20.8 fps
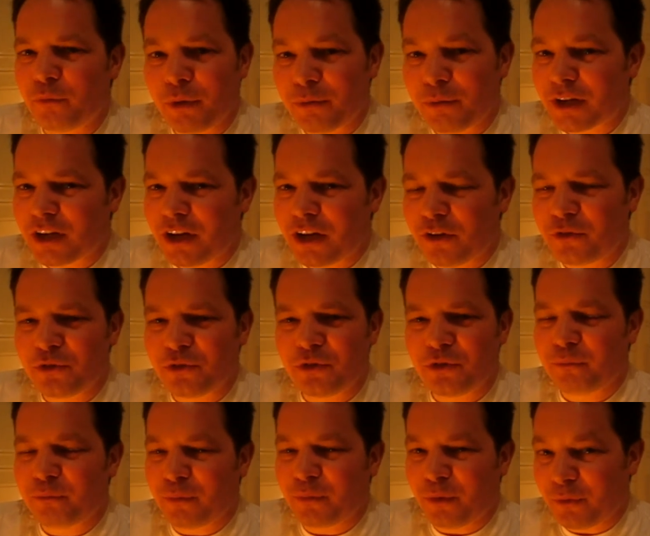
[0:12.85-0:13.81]
We were close,
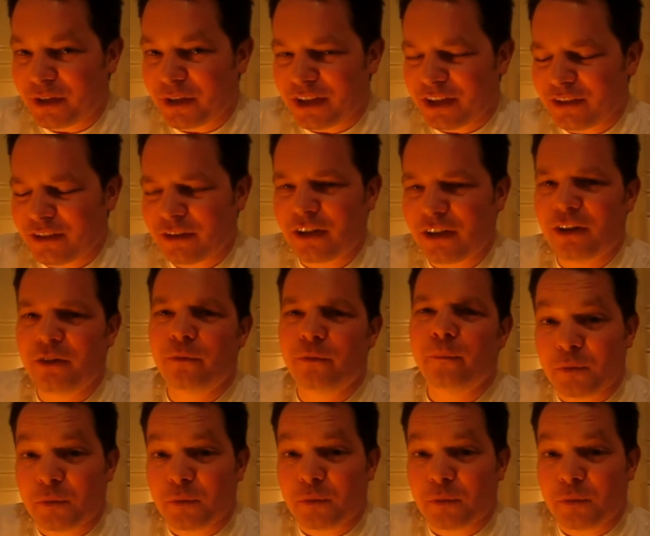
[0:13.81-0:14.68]
but we didn't go.